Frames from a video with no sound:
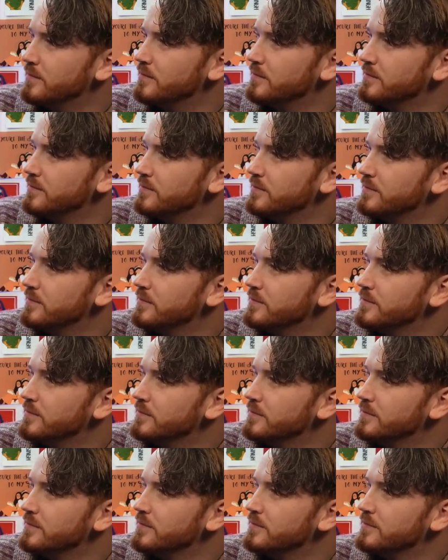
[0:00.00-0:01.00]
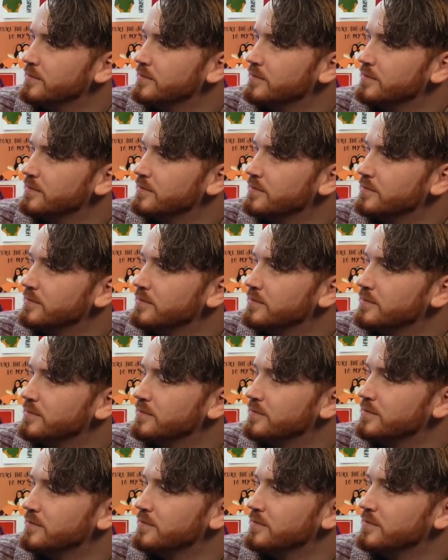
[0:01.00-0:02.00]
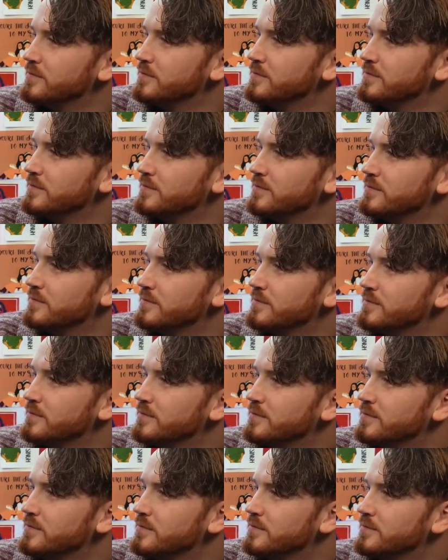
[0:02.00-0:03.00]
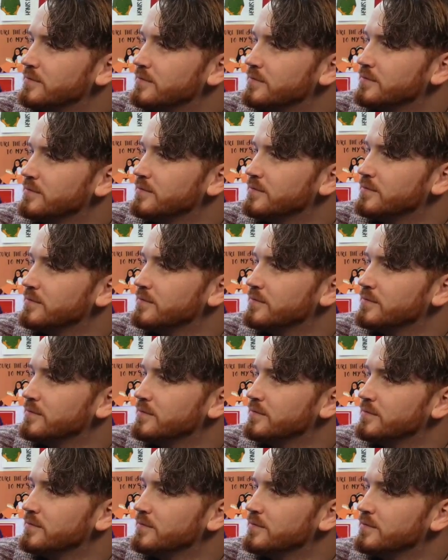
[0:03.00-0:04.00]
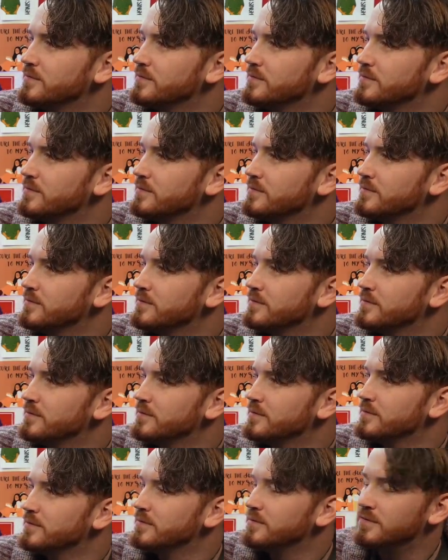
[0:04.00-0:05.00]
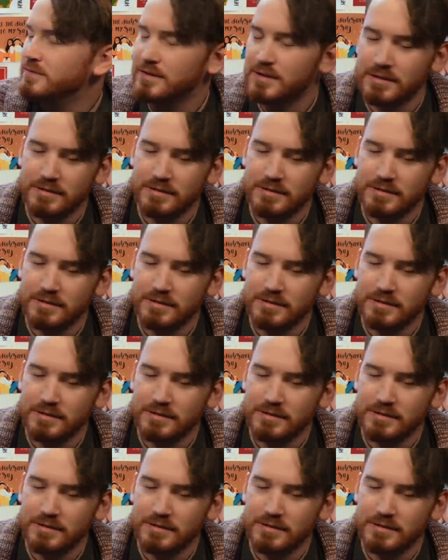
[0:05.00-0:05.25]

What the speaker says: No words are spoken by the person on screen.